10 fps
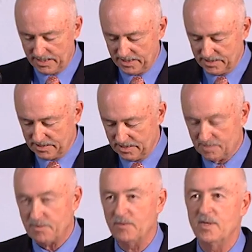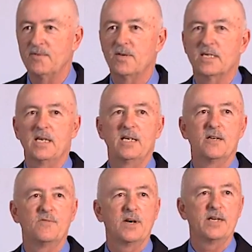you, he's been one of our keen
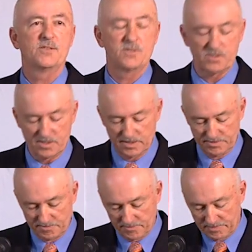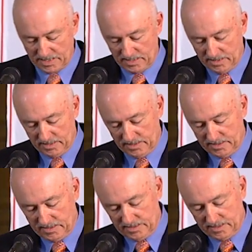advisors.
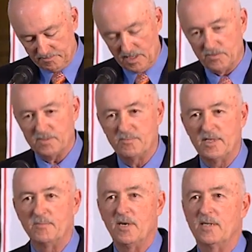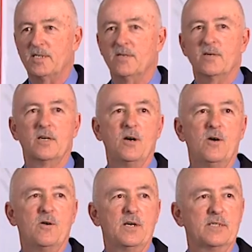He met with me about a year
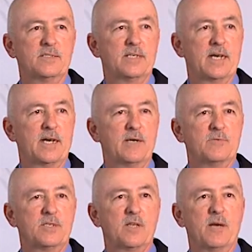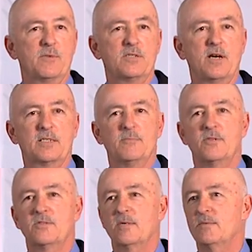ago, and we talked
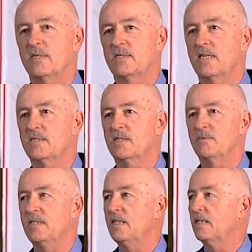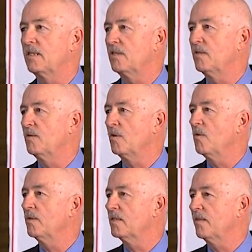about some of the things that we needed to do to
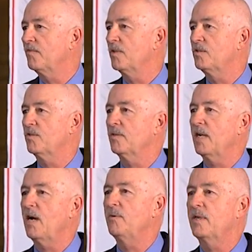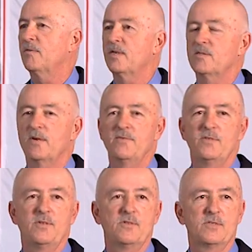go into the future, and how we can raise
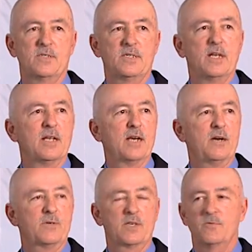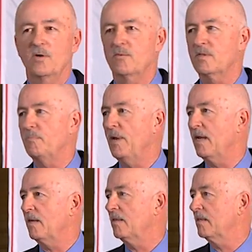revenues, and how we can work with the
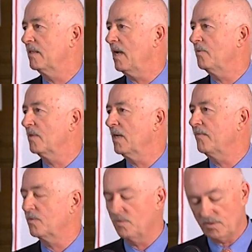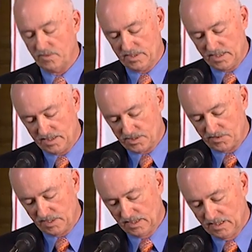panel, and how we're going to have to work with the industry.